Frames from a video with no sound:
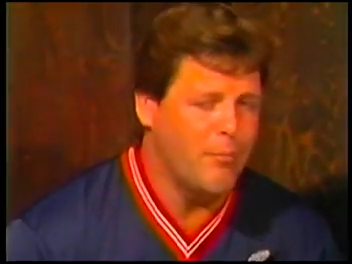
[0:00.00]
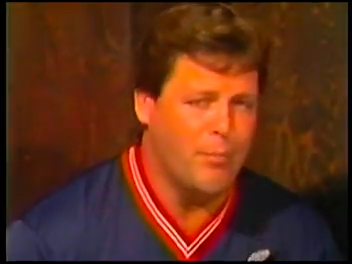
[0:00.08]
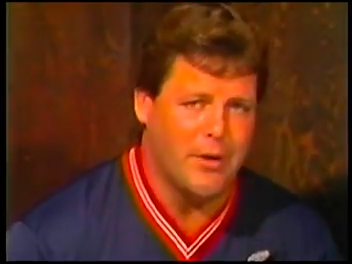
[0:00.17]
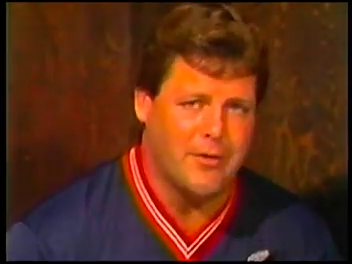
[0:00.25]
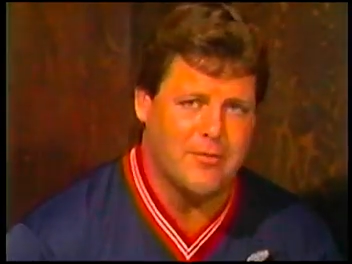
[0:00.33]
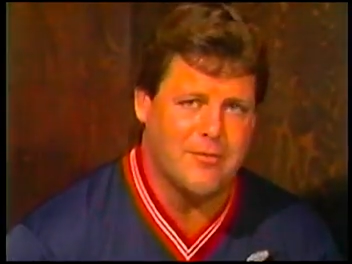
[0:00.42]

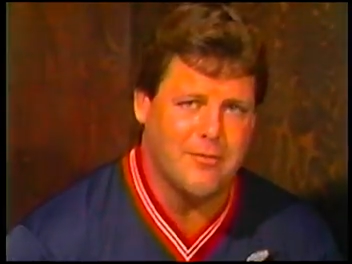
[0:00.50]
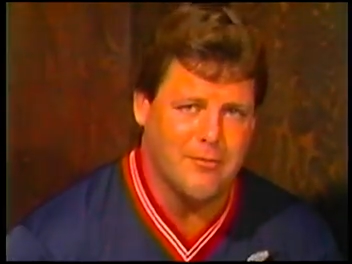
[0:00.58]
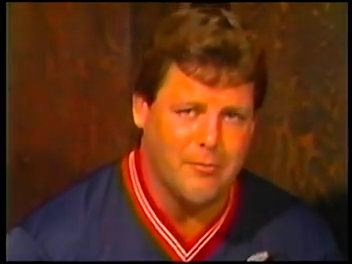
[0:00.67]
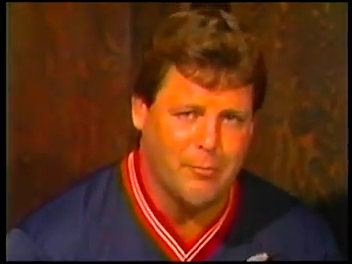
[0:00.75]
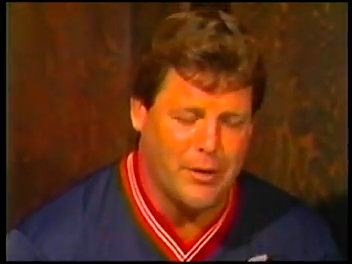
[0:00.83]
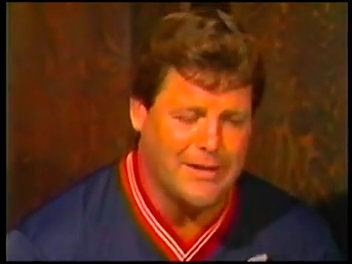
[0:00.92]

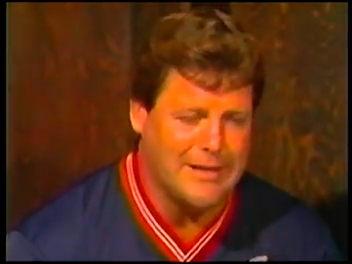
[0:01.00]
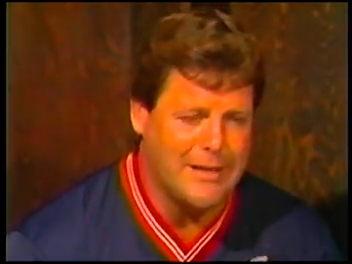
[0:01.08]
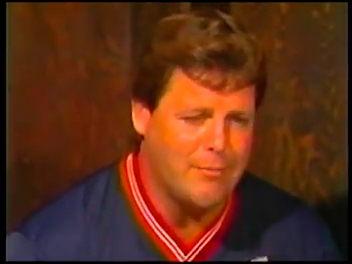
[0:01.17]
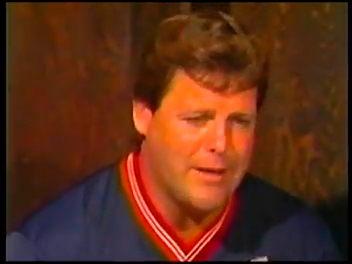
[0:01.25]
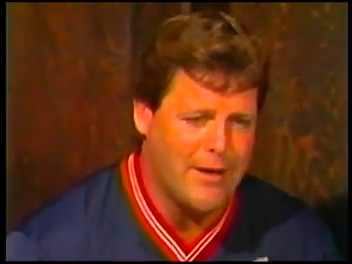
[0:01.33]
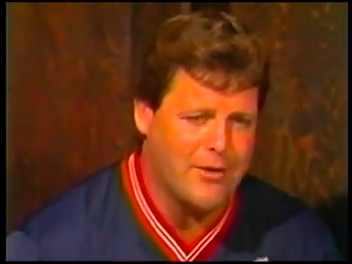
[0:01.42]
but
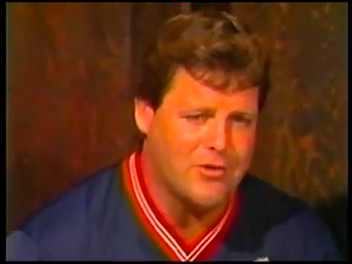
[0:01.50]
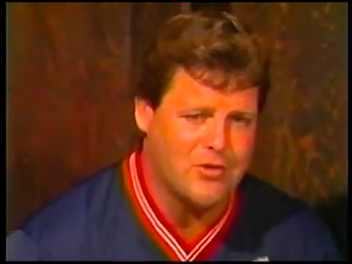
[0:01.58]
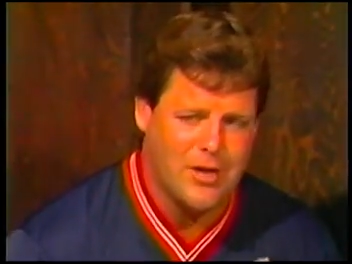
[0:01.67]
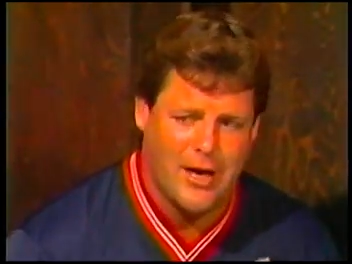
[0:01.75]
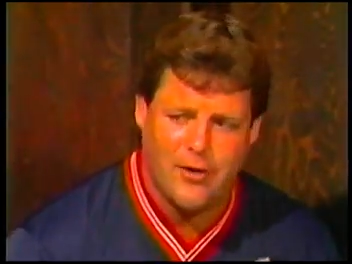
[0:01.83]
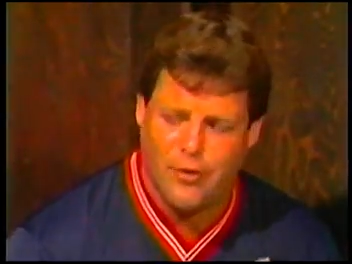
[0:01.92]
deep down
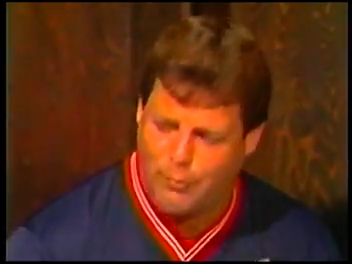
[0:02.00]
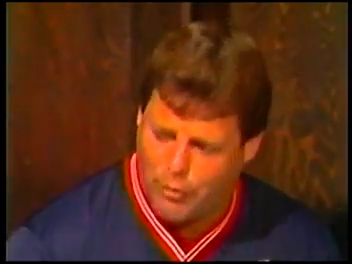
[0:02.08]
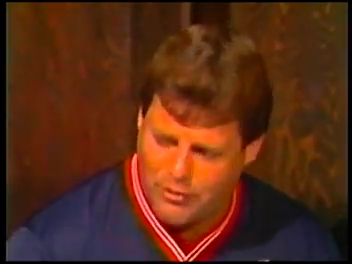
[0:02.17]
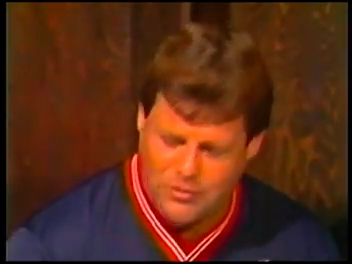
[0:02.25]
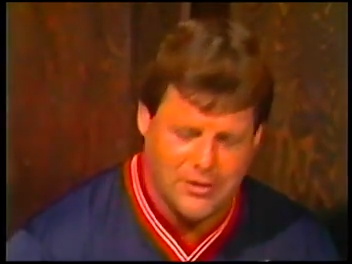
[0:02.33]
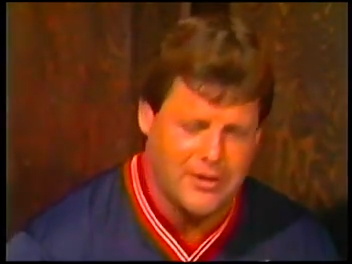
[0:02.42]
inside or
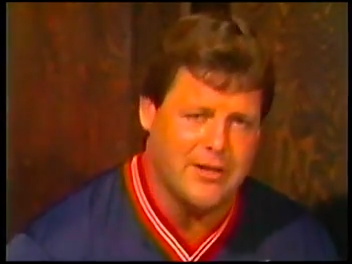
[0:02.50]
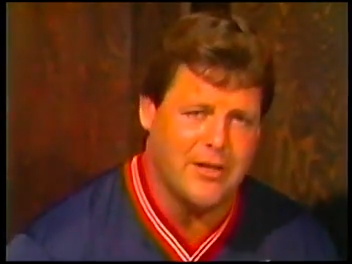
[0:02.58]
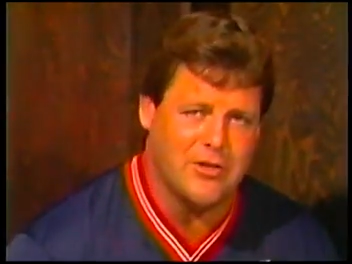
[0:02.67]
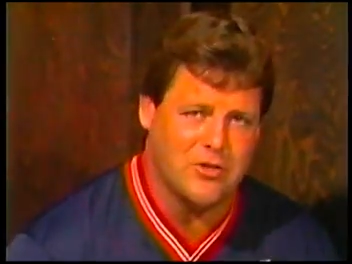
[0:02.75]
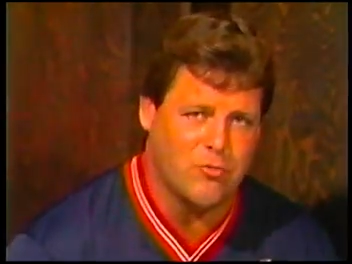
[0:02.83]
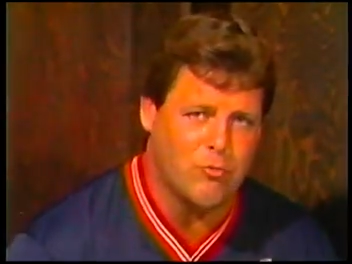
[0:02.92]
personally,
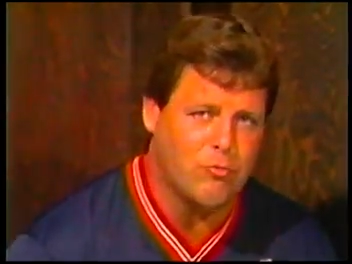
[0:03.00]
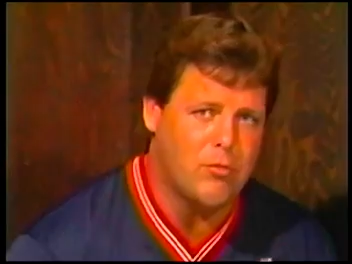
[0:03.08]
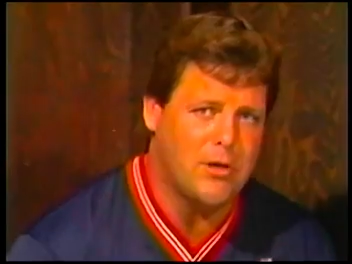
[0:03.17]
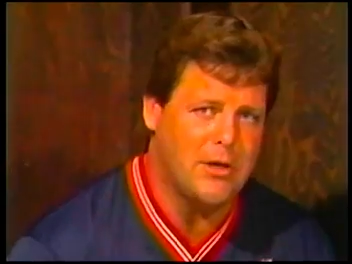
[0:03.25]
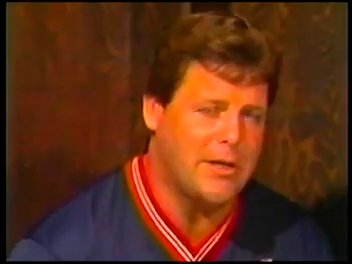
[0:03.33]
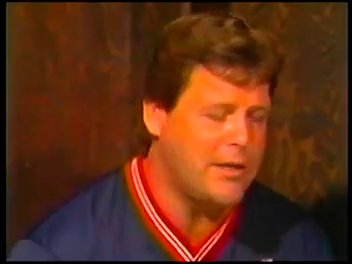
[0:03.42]
they just
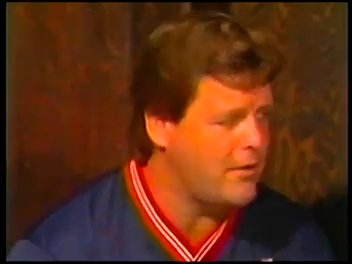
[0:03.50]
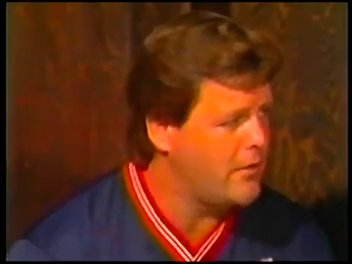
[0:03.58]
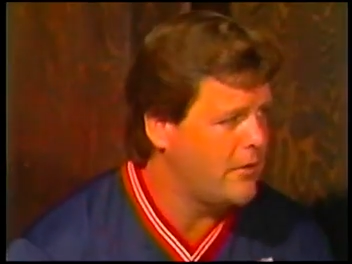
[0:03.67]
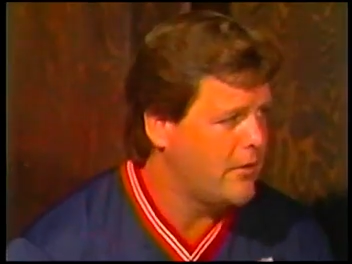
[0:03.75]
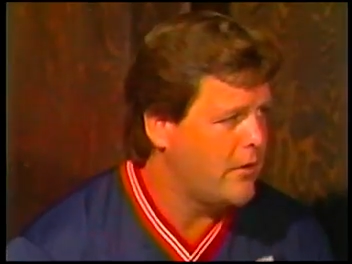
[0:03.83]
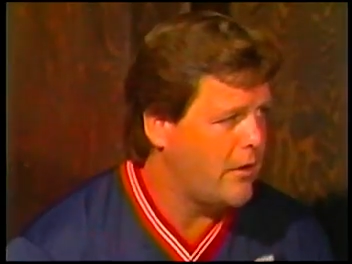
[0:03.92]
really,
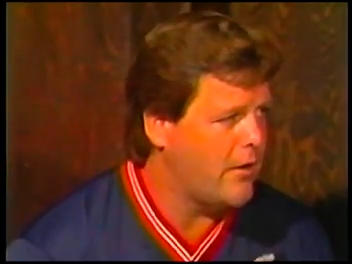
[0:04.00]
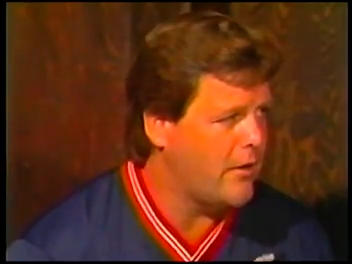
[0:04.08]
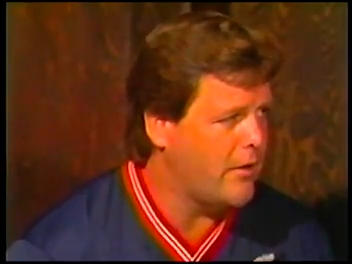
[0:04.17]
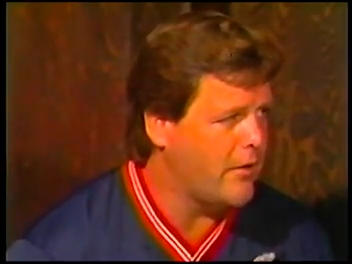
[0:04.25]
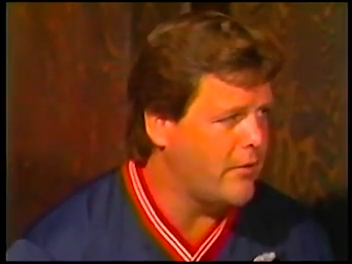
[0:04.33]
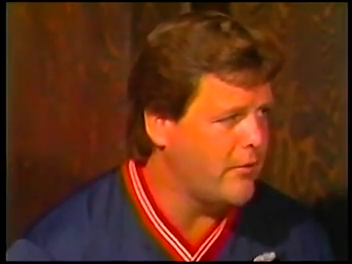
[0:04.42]

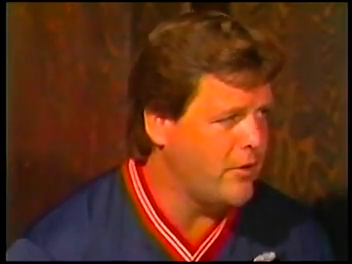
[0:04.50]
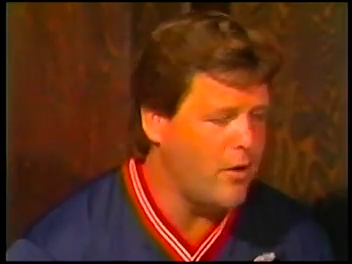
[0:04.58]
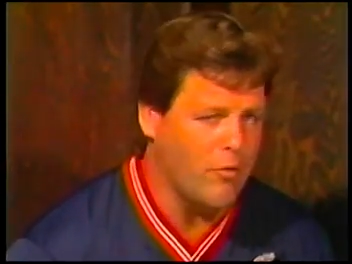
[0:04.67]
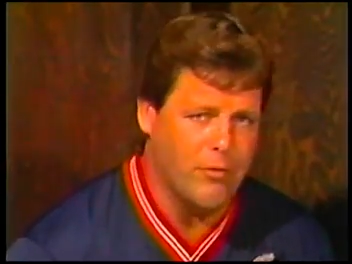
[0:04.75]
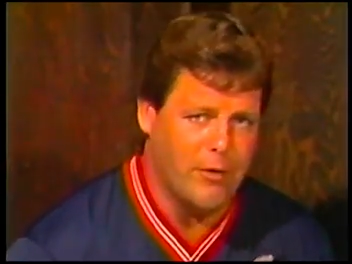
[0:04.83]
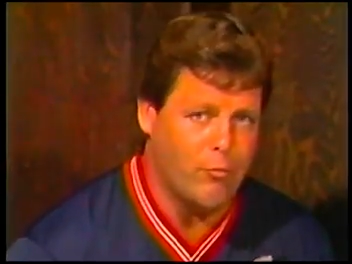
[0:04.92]
you
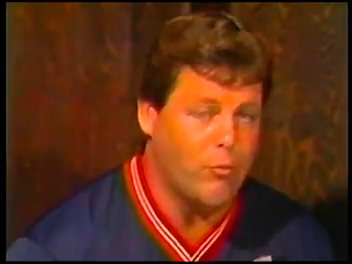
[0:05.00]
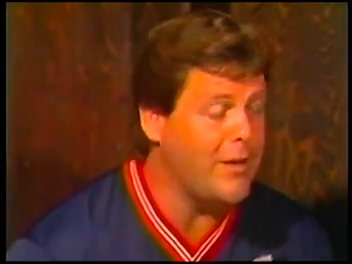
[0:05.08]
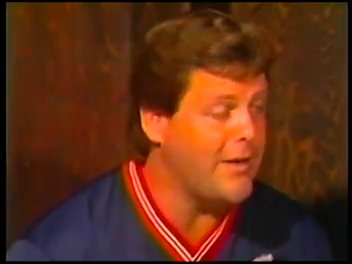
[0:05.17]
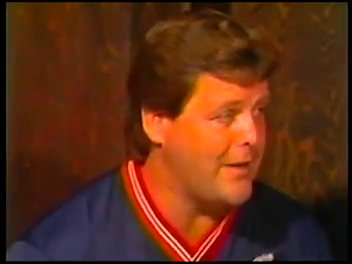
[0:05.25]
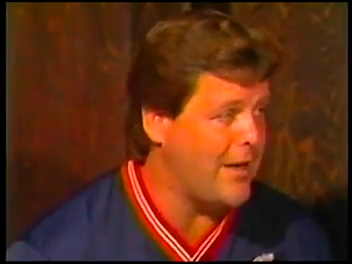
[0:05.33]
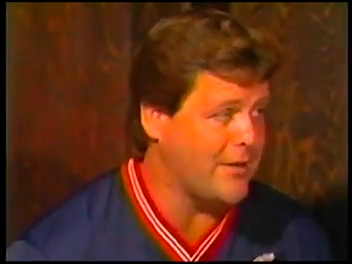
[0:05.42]
know, they're
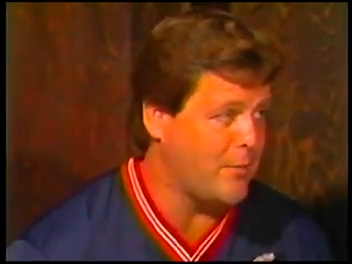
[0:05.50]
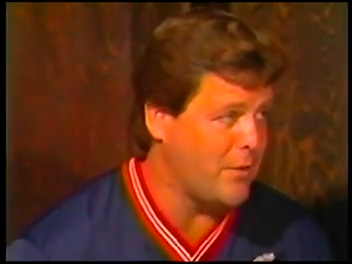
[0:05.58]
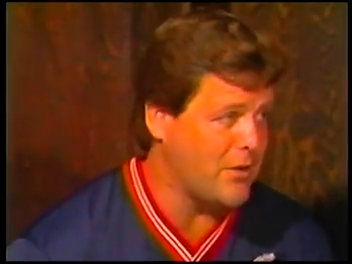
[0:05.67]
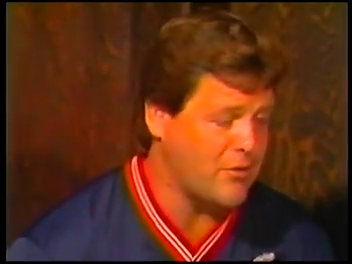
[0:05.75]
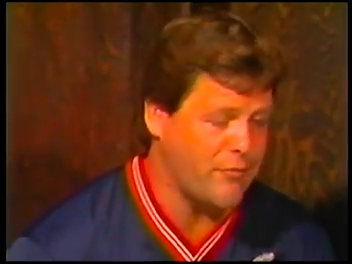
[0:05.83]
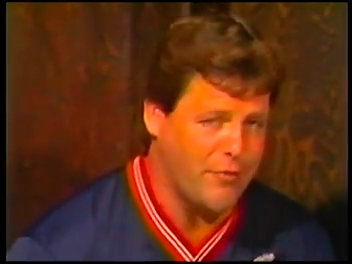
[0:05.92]
really not the
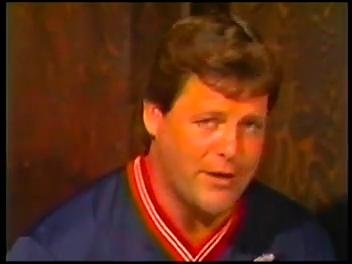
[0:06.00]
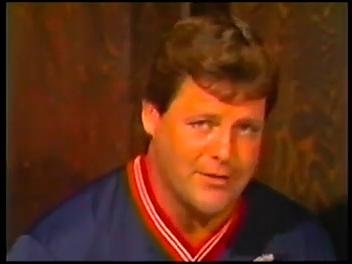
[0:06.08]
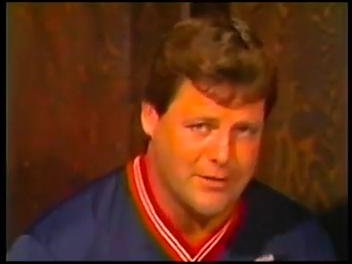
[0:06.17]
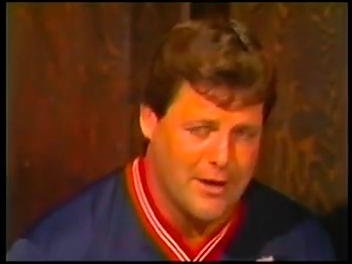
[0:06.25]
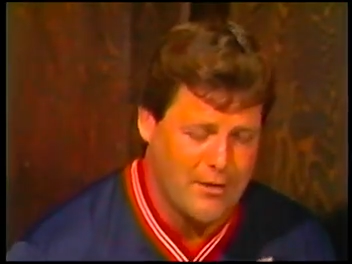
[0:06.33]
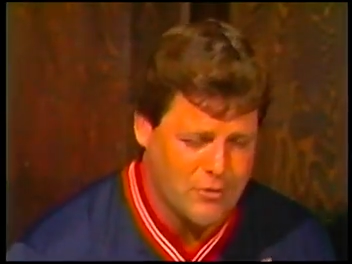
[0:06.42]
best of
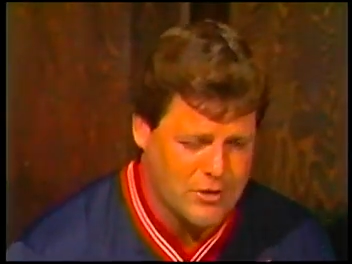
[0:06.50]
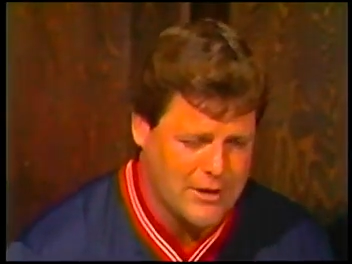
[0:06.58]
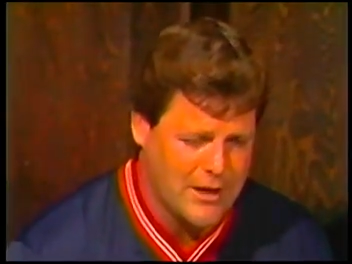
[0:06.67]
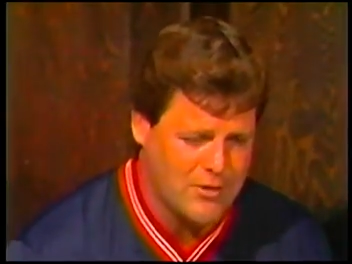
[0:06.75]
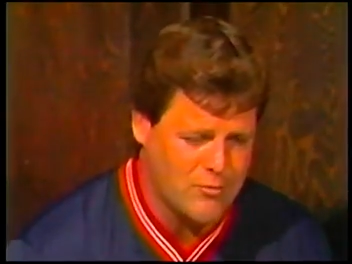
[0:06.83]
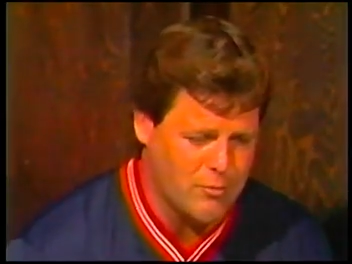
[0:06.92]
friends. And that was the
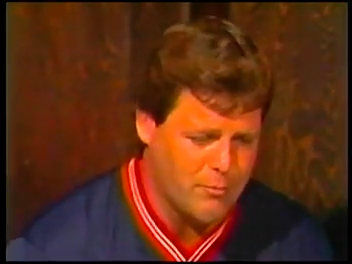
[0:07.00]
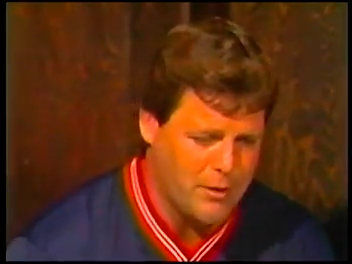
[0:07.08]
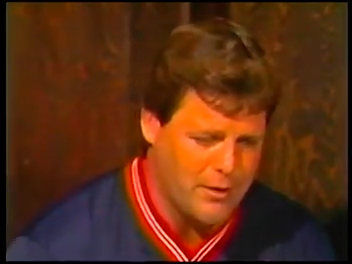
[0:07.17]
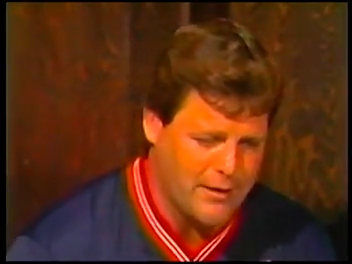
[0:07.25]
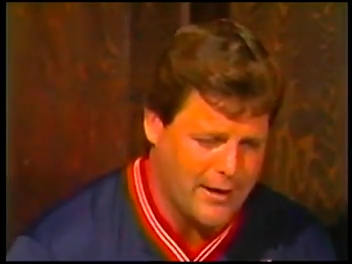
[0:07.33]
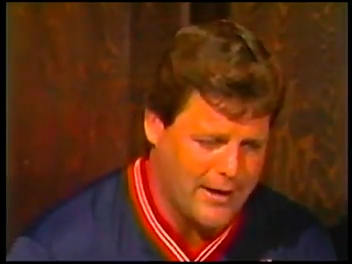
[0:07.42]
case with
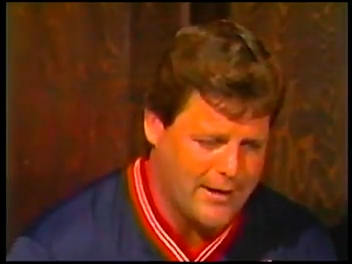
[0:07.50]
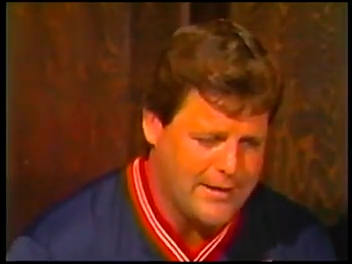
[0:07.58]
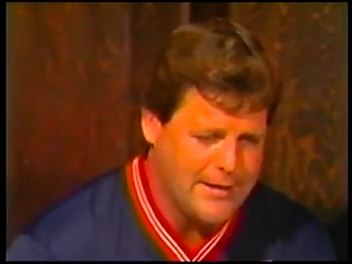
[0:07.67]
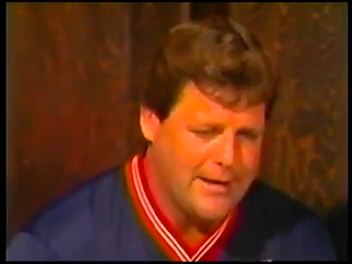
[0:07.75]
Bill and I.